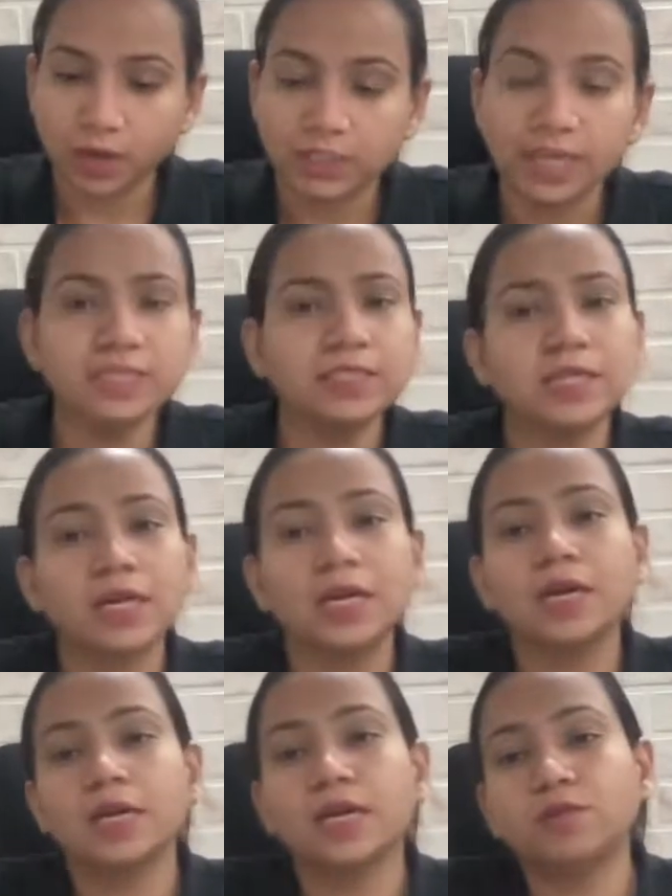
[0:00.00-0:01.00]
Yes,
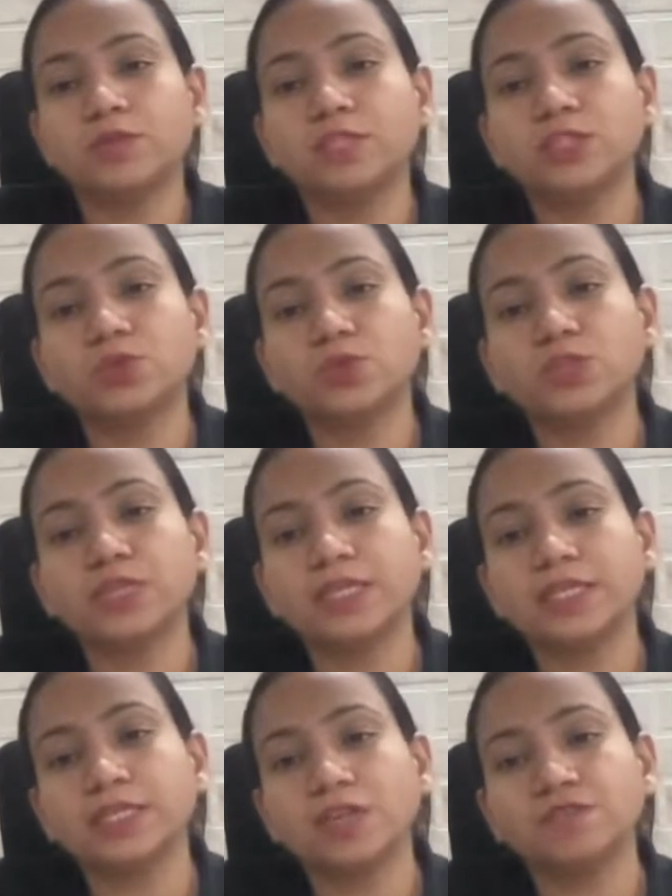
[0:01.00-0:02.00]
it will dissociate
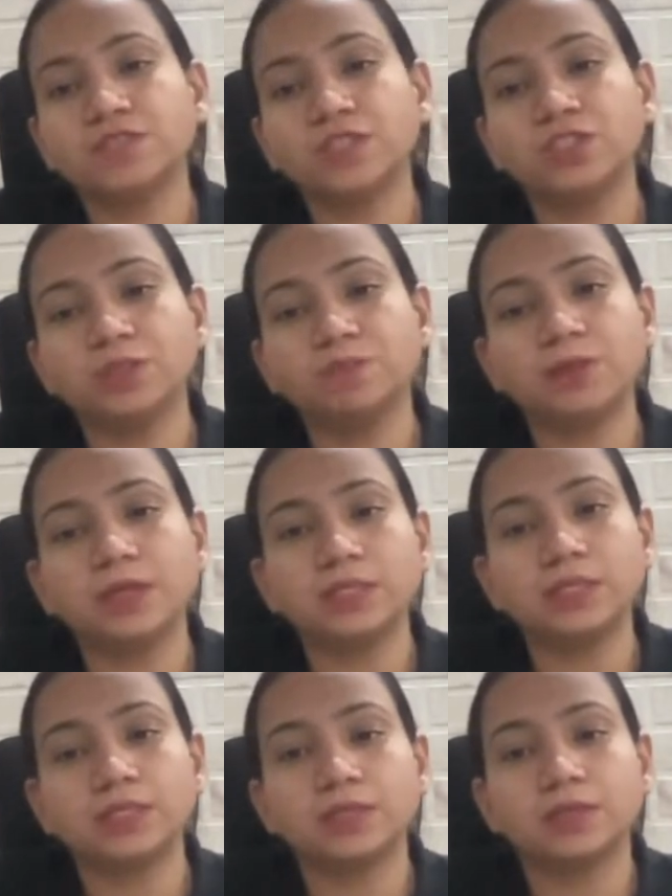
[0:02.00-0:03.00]
as Fe3
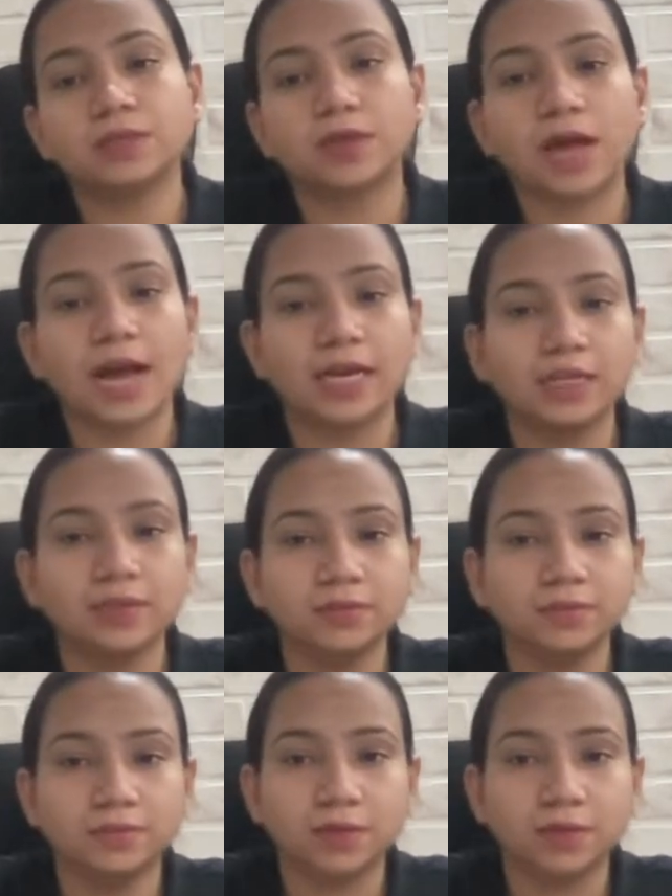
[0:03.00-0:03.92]
plus ion